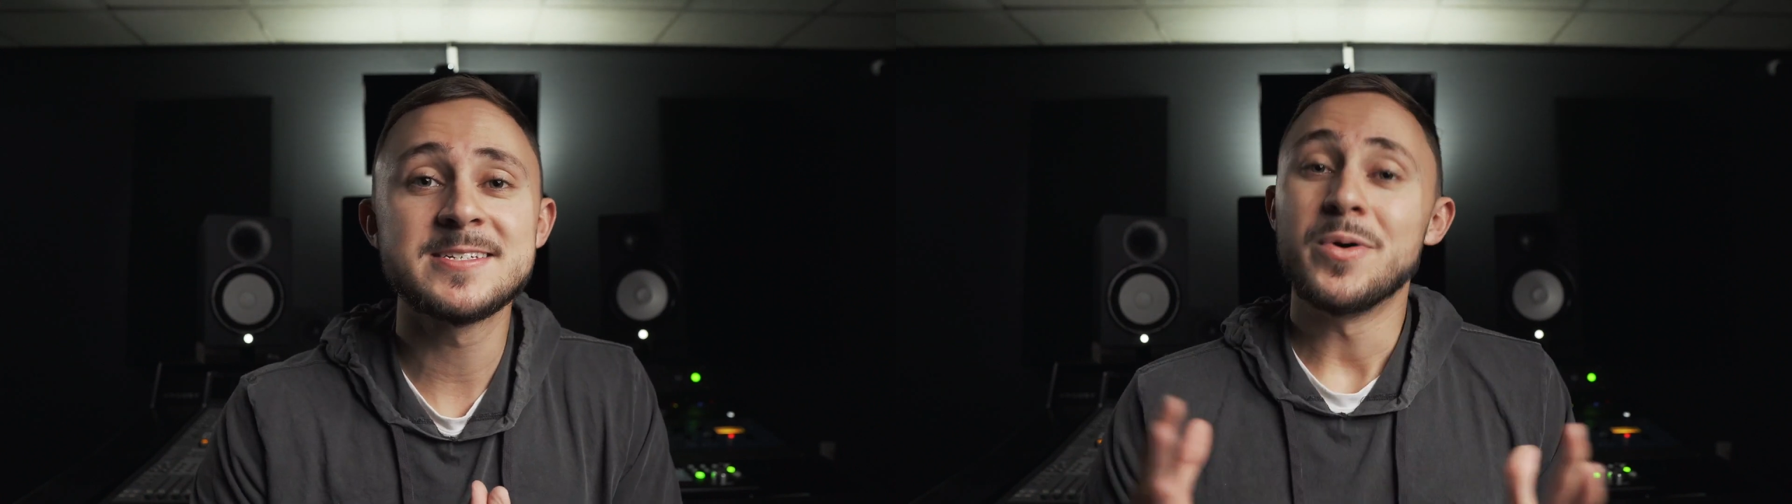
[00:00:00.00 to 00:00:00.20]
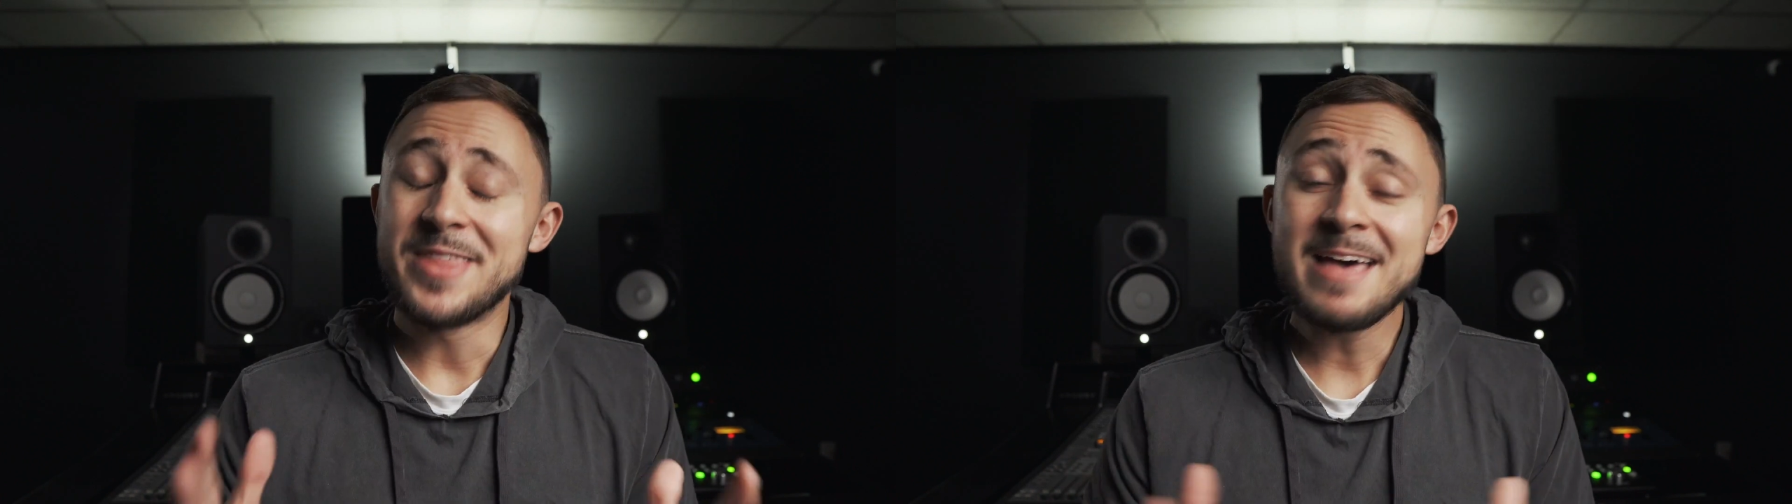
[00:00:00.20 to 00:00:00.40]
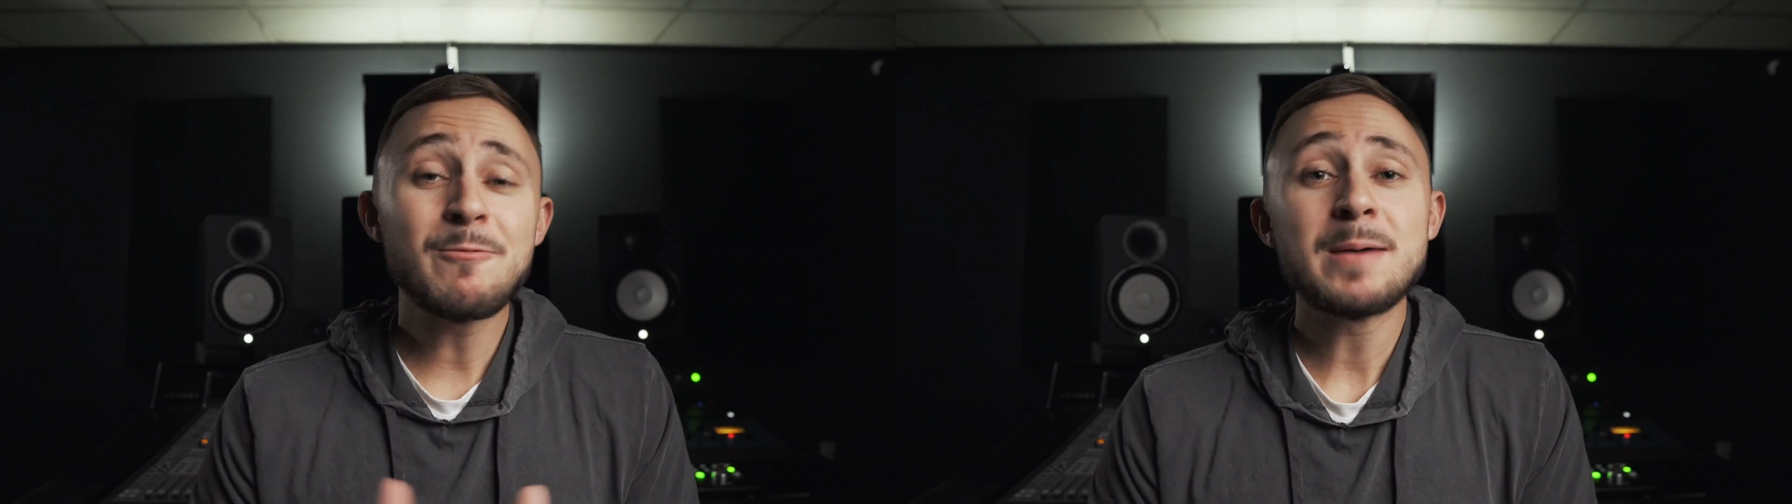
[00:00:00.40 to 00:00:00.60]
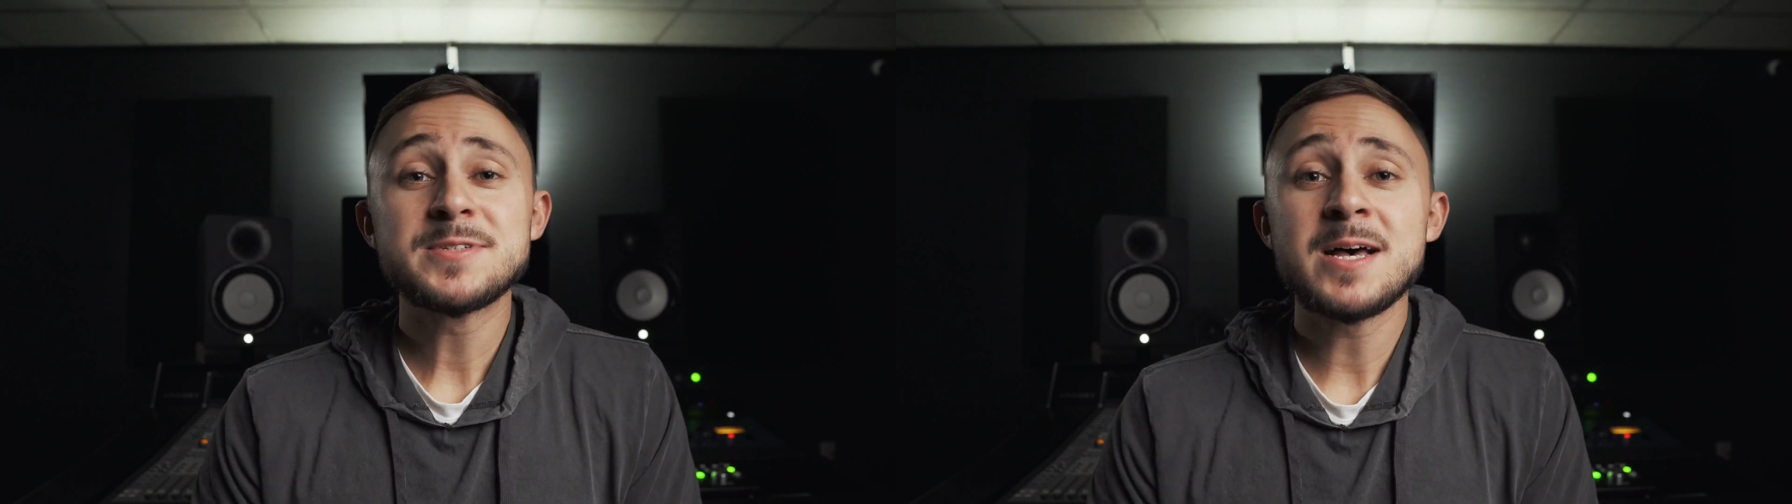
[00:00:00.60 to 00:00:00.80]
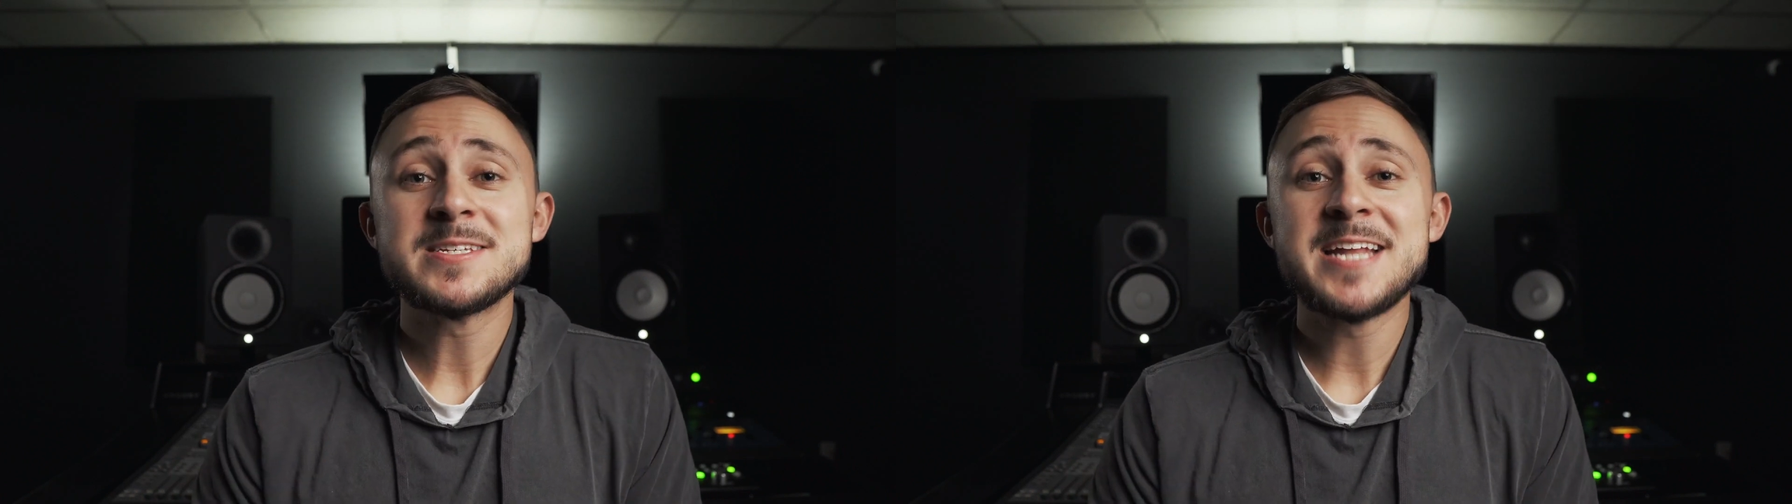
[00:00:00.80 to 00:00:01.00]
But that wraps
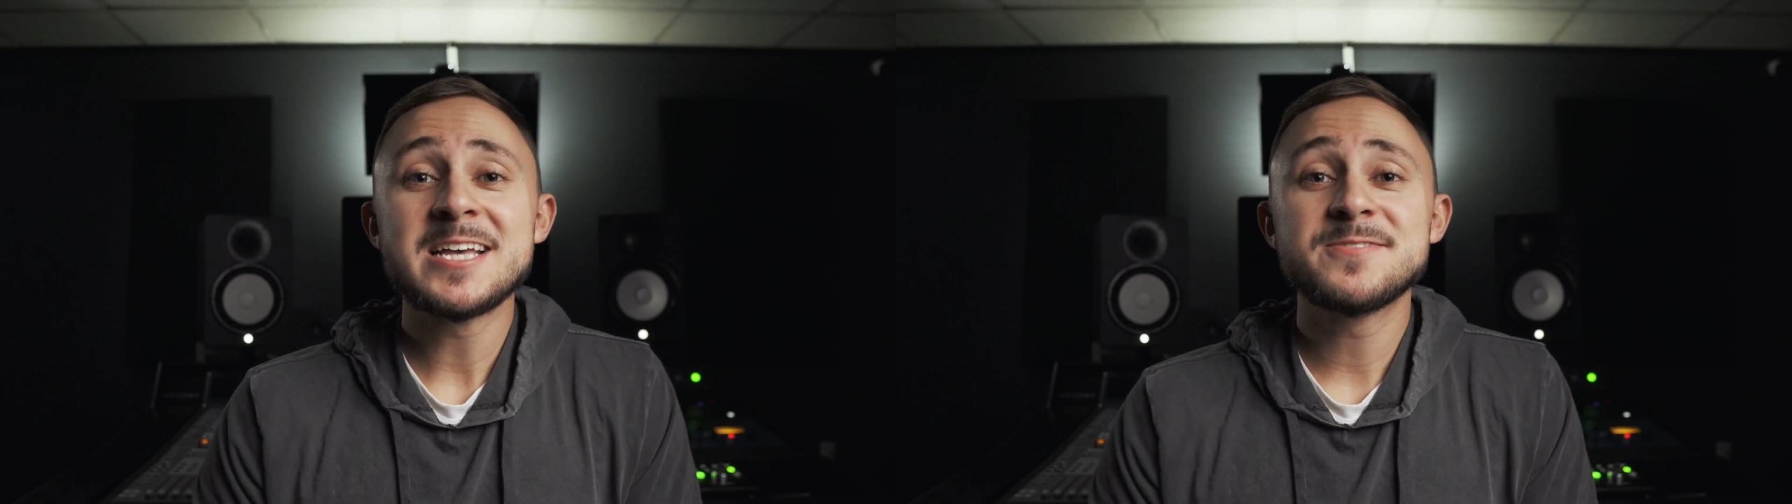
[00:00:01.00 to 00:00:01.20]
up today's